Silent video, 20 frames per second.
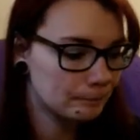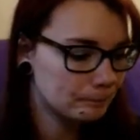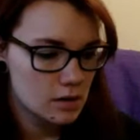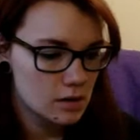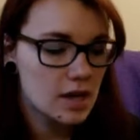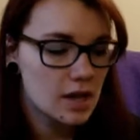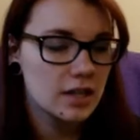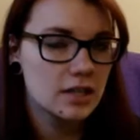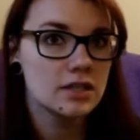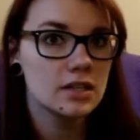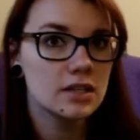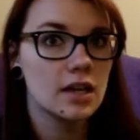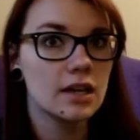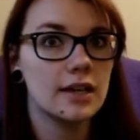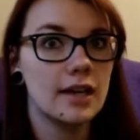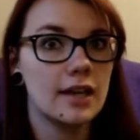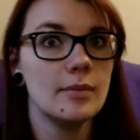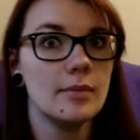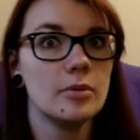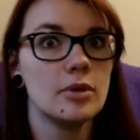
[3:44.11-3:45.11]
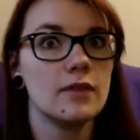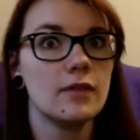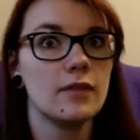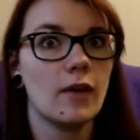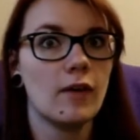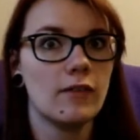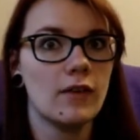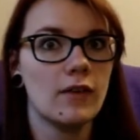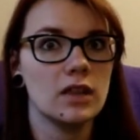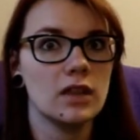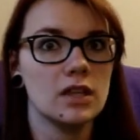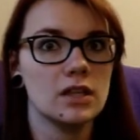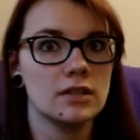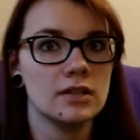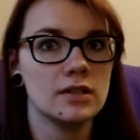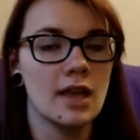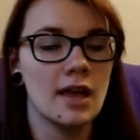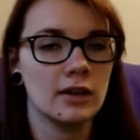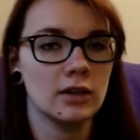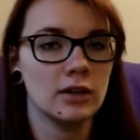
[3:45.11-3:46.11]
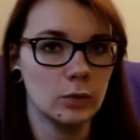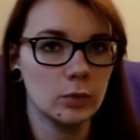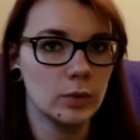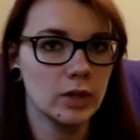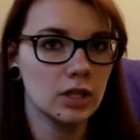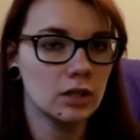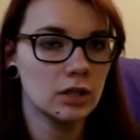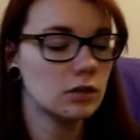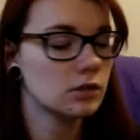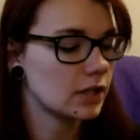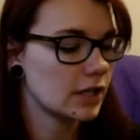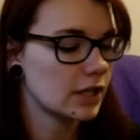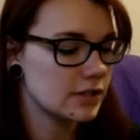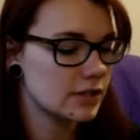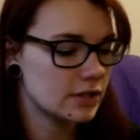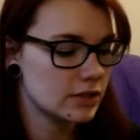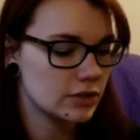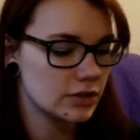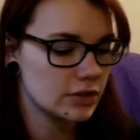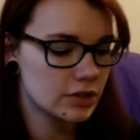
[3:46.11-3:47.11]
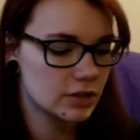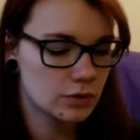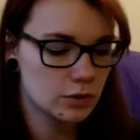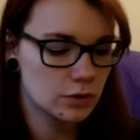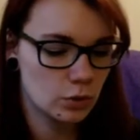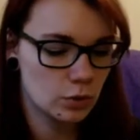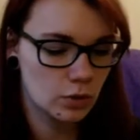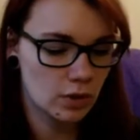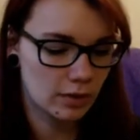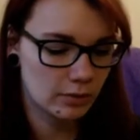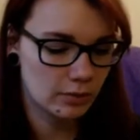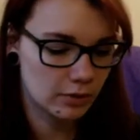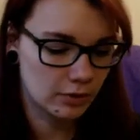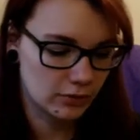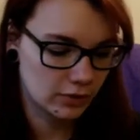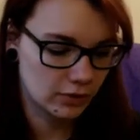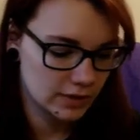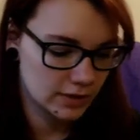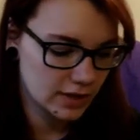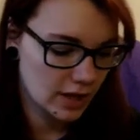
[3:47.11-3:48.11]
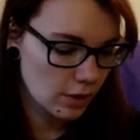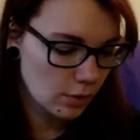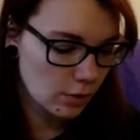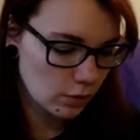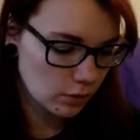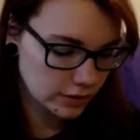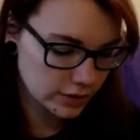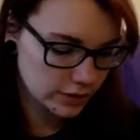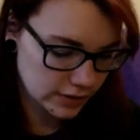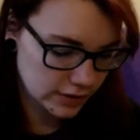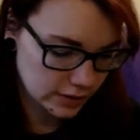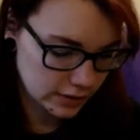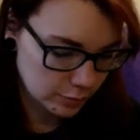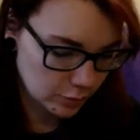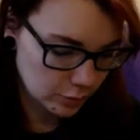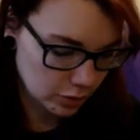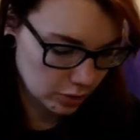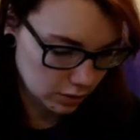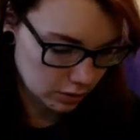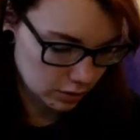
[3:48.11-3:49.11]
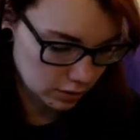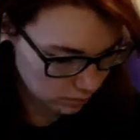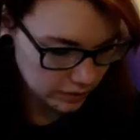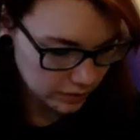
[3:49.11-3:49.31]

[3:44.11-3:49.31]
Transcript: Next, I can't believe I found this at Goodwill. Like, seriously, who got rid of this? How old is this book?